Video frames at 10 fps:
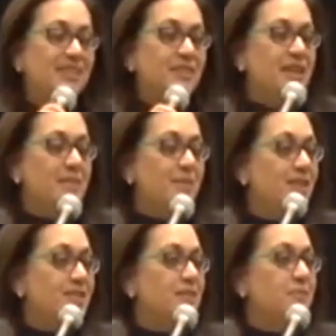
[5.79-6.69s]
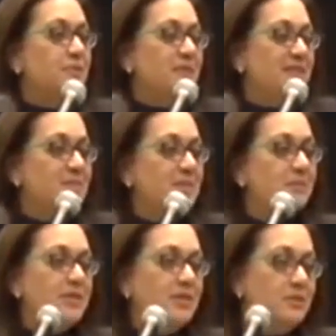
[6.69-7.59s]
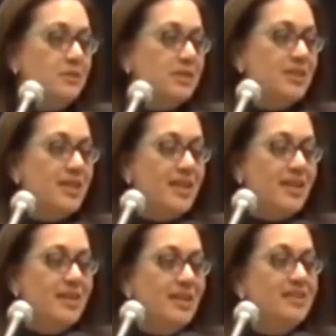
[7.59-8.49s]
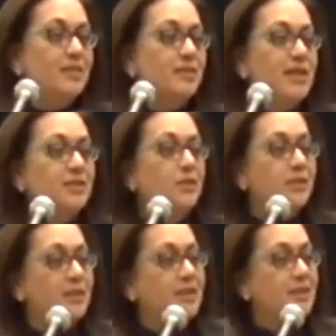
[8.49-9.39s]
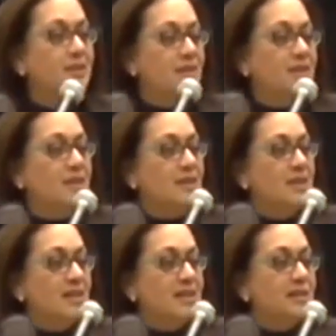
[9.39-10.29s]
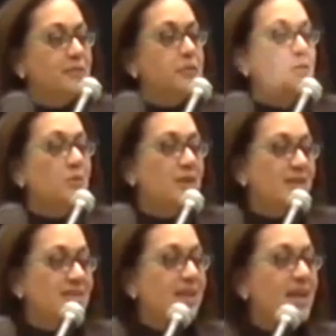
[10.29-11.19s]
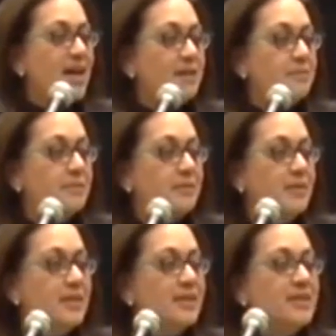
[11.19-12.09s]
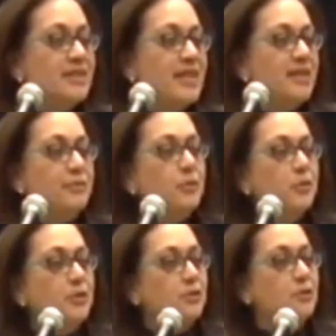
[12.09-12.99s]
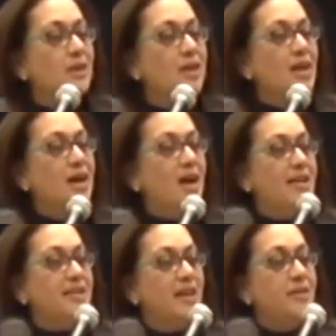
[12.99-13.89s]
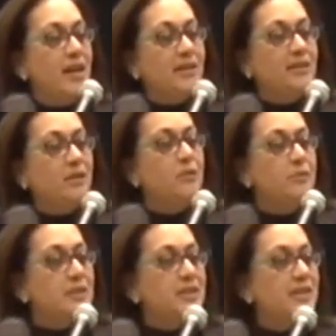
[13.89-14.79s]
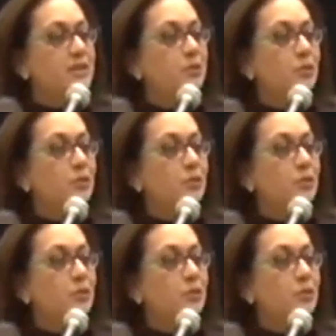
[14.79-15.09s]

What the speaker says: It's a great pleasure for me to be with you today and a great honor. The few words I have today for you, I direct obviously